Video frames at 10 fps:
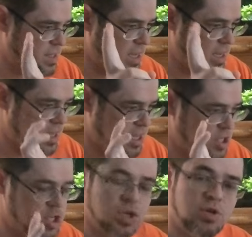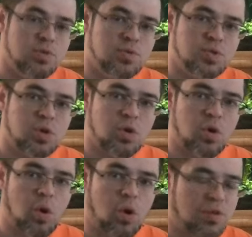say issues
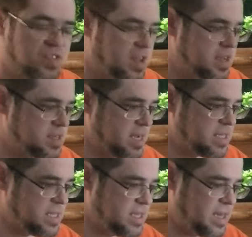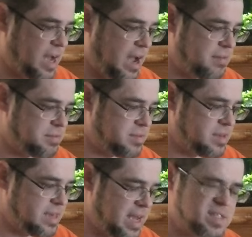or things I see that I
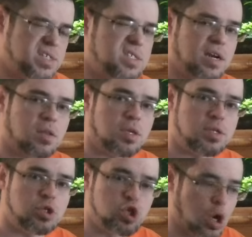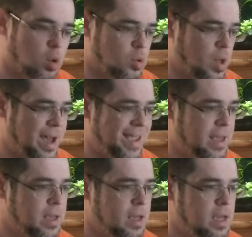necessarily don't like
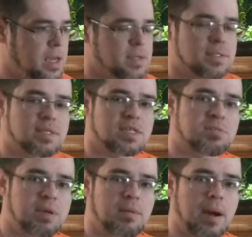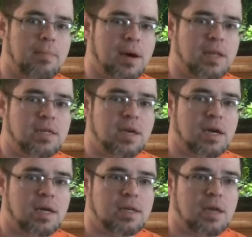is since me and my buddy
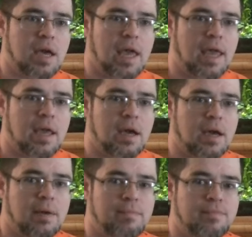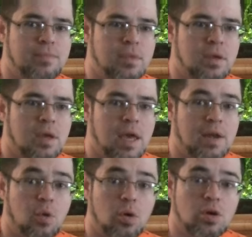done a um, an
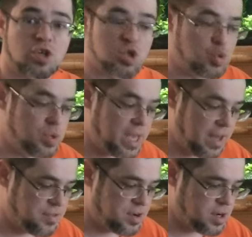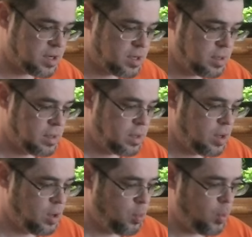order together,
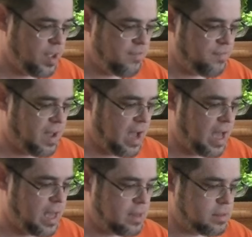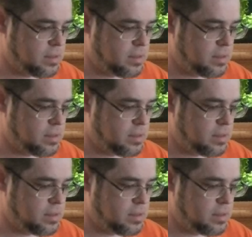we've got